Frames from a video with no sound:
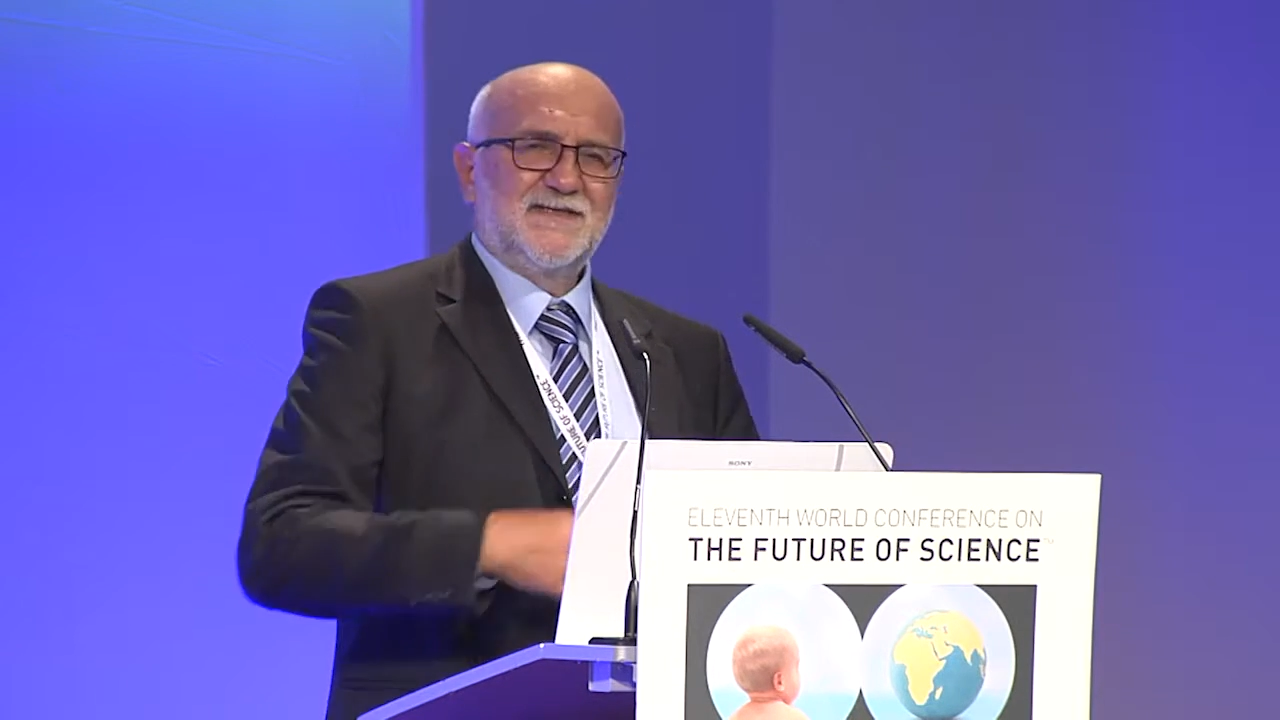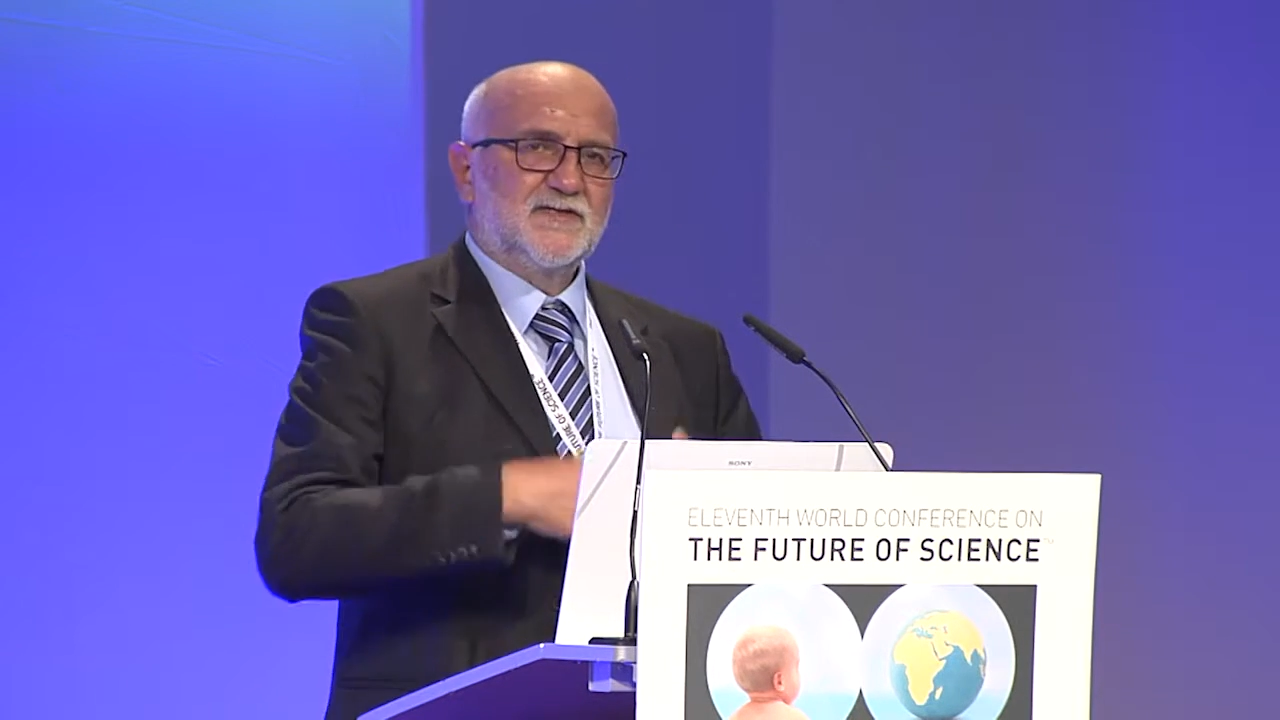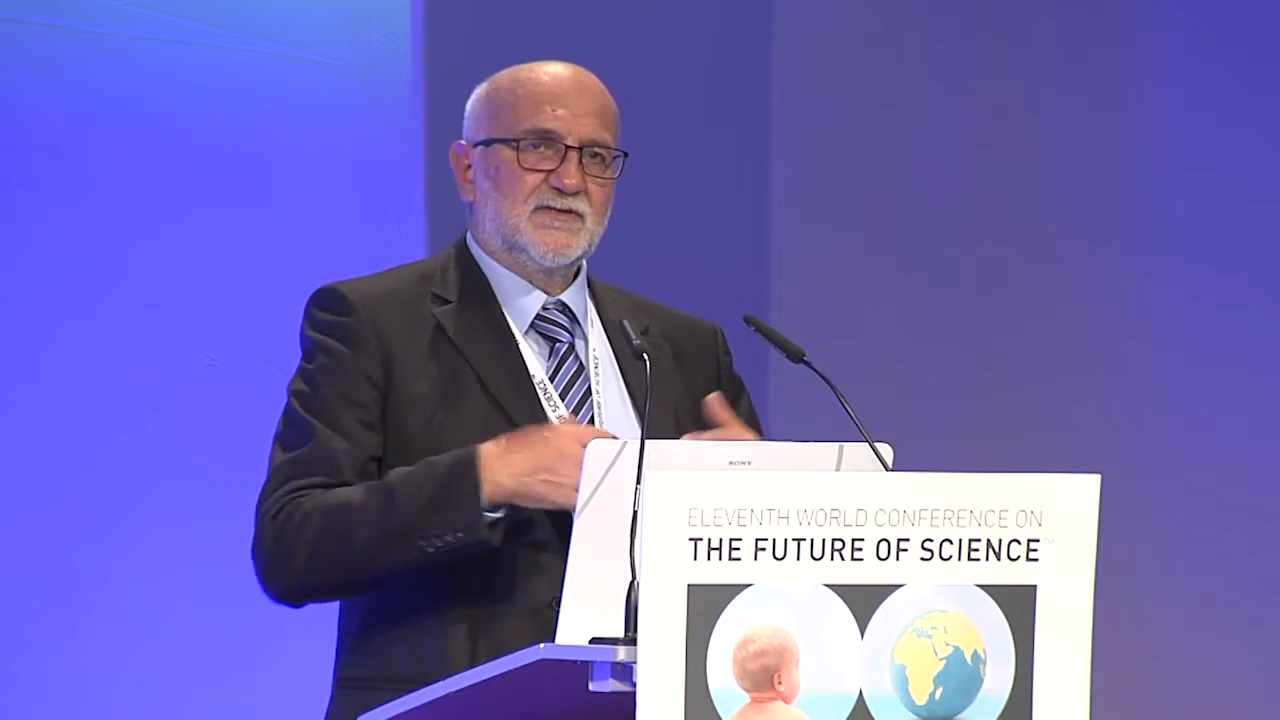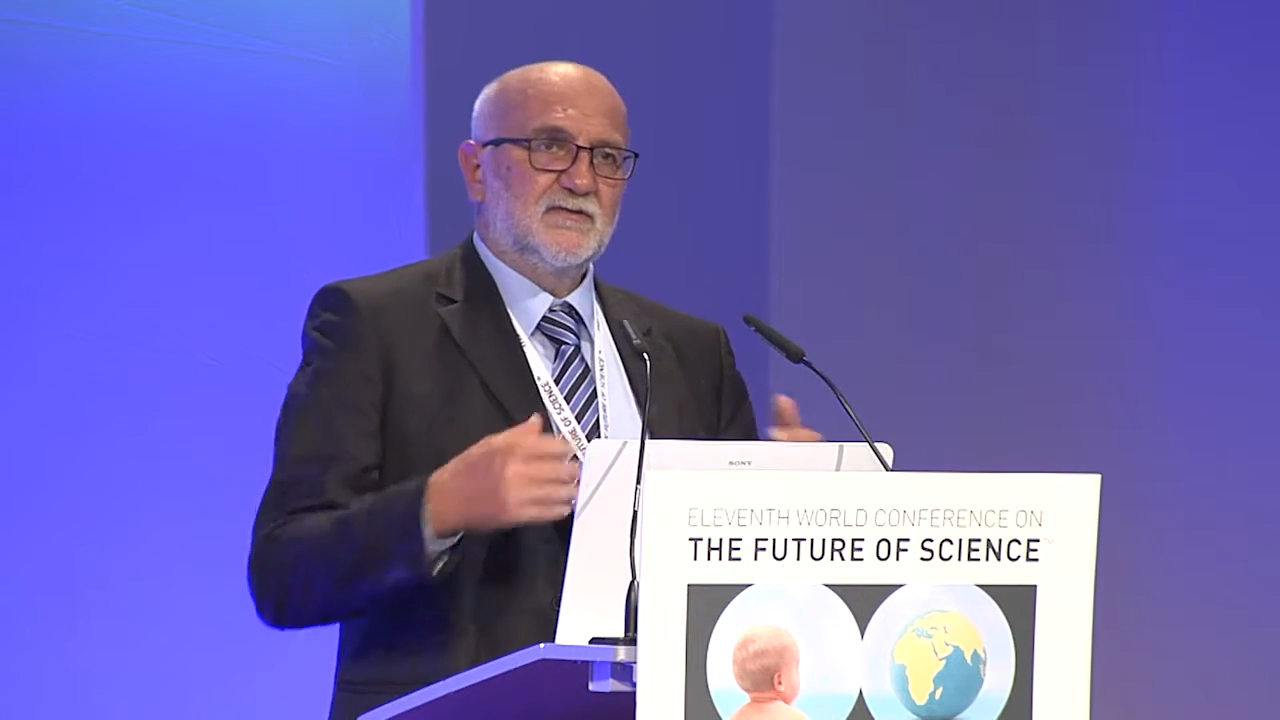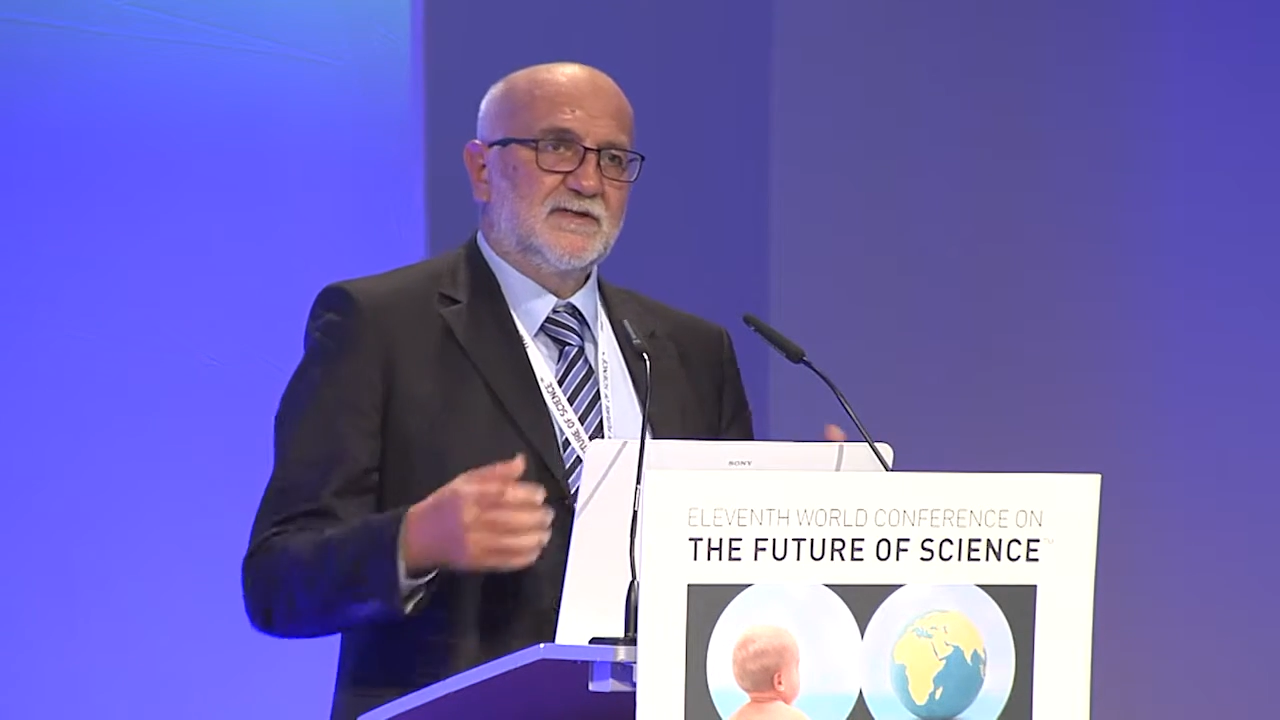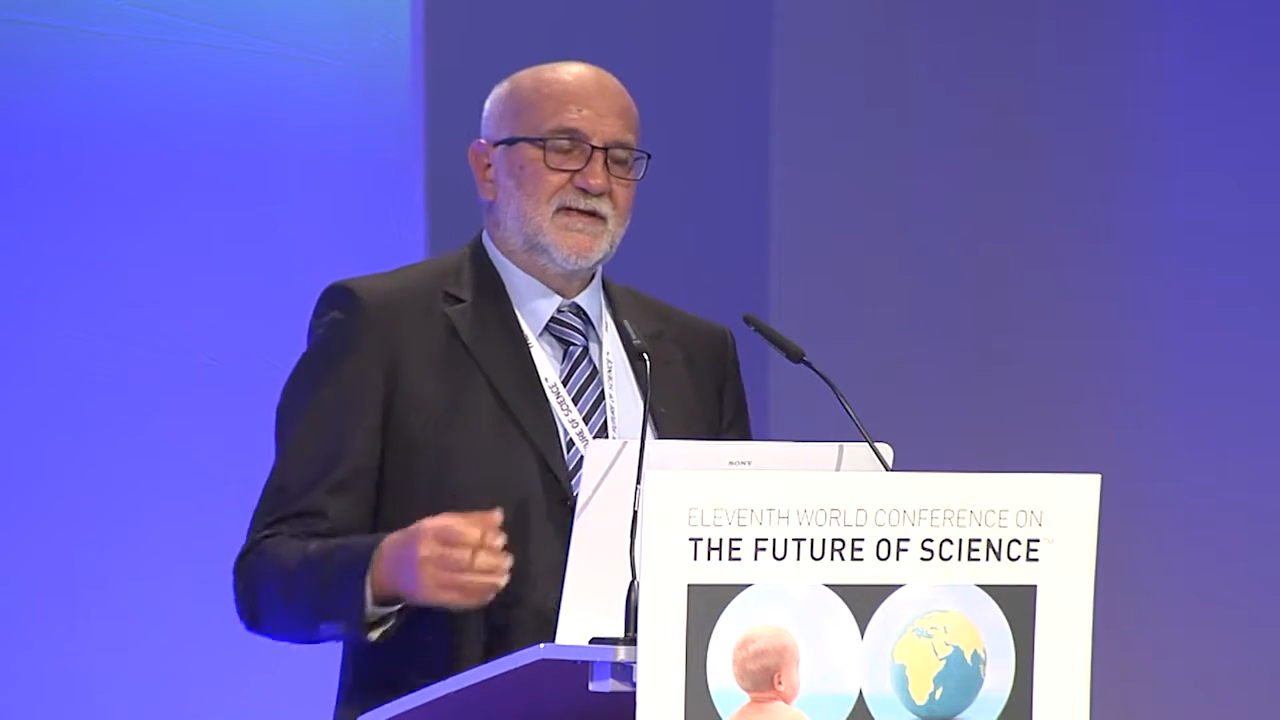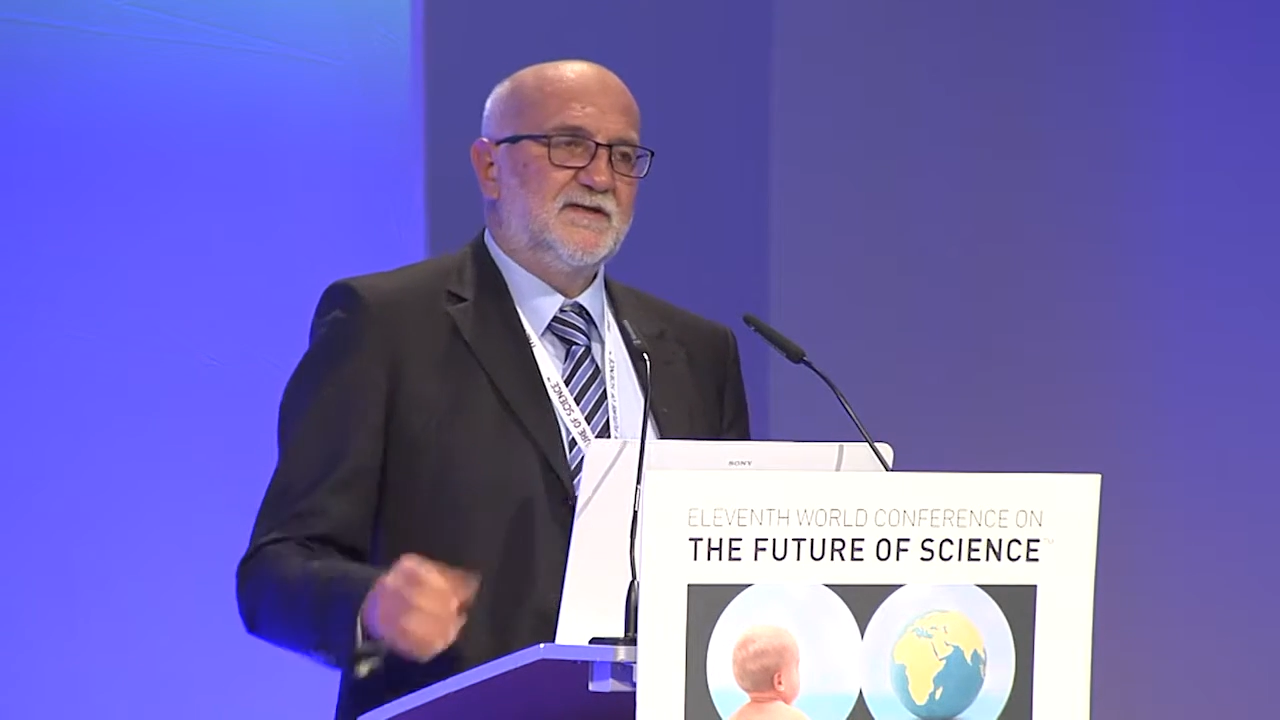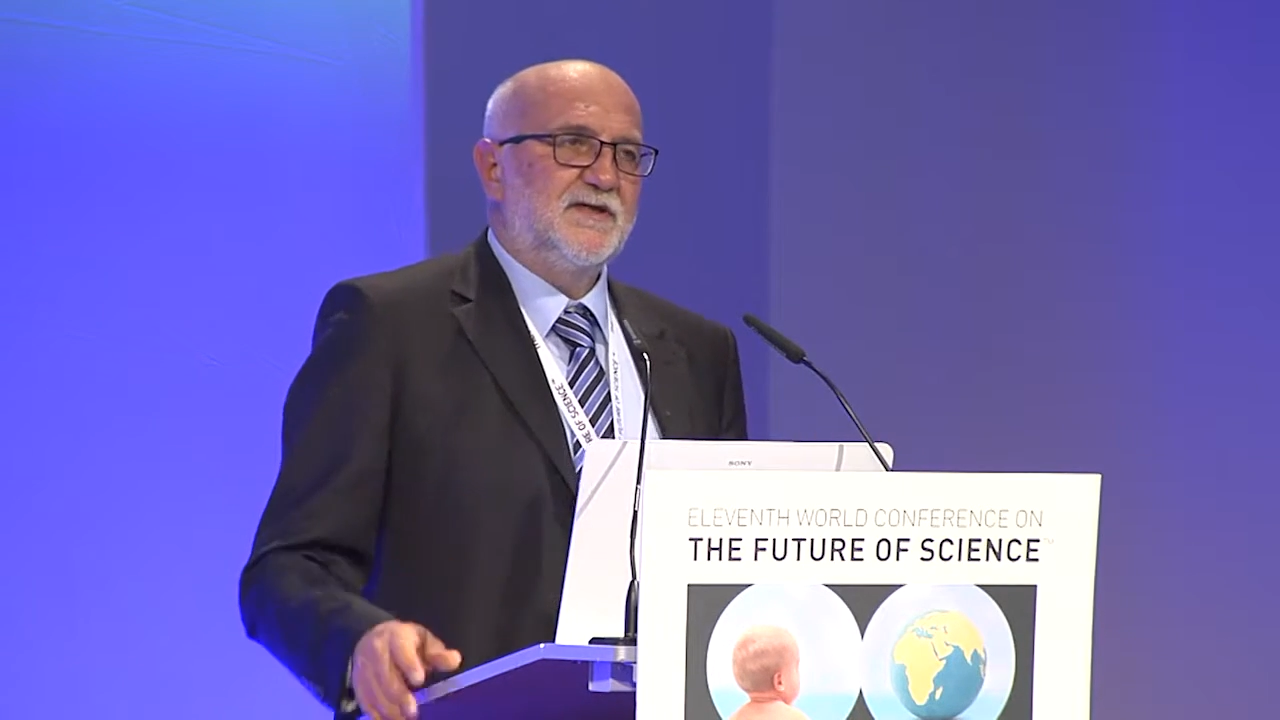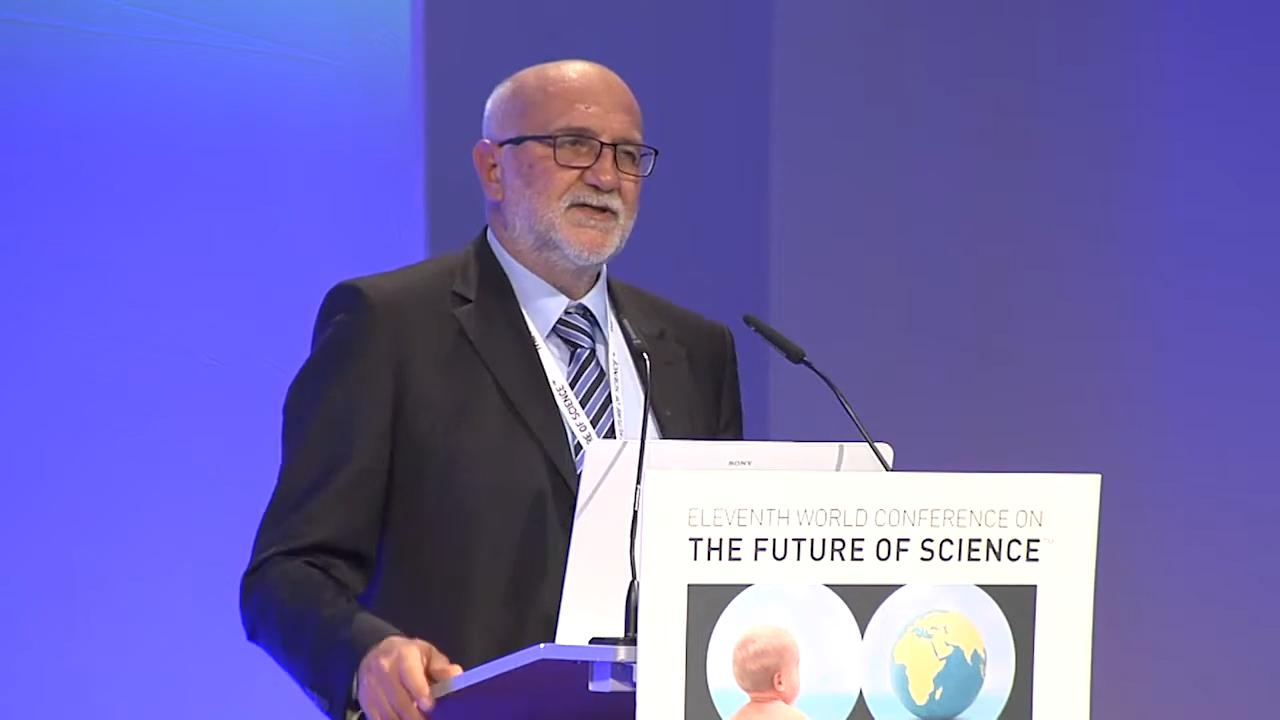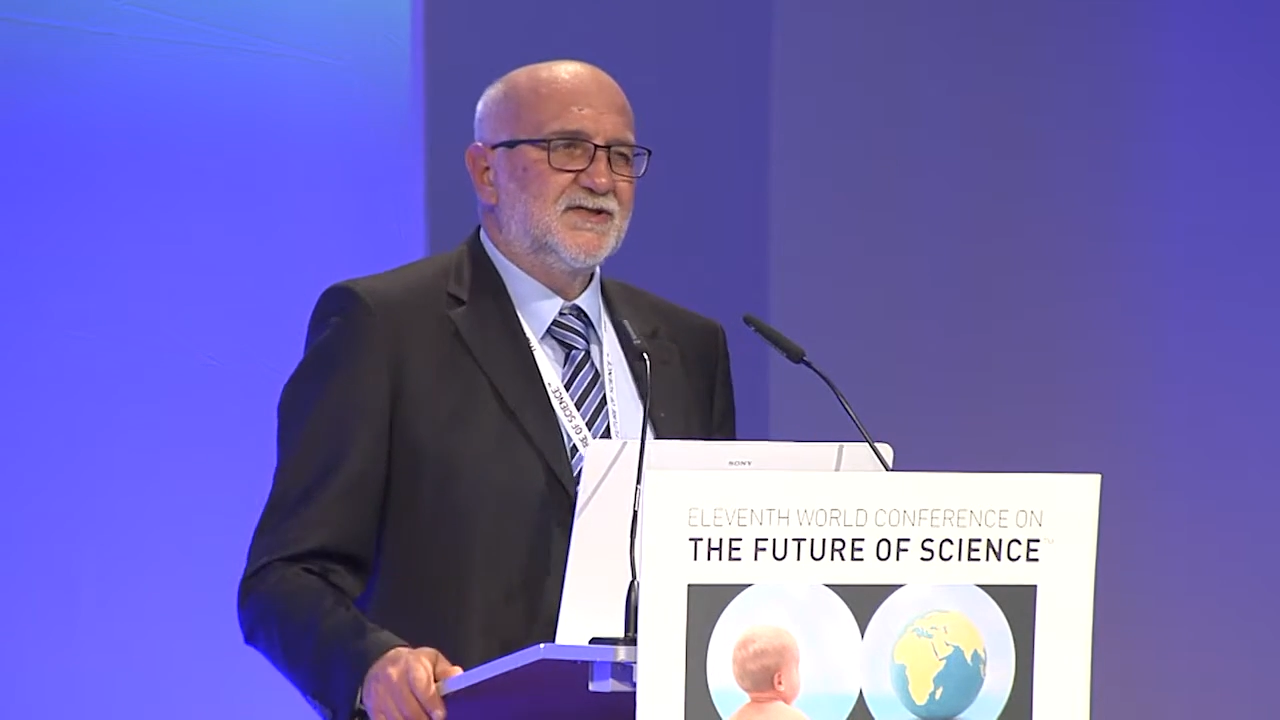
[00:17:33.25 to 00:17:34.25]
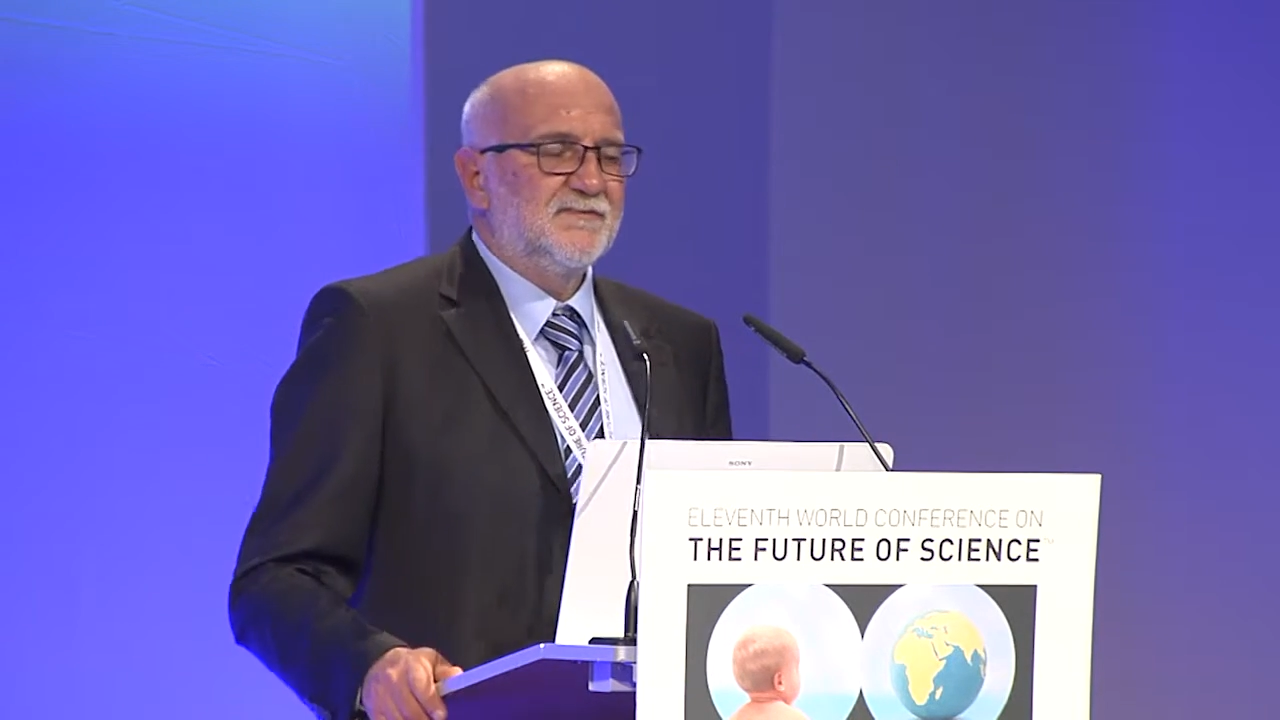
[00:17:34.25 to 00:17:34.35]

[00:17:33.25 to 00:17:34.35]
passed down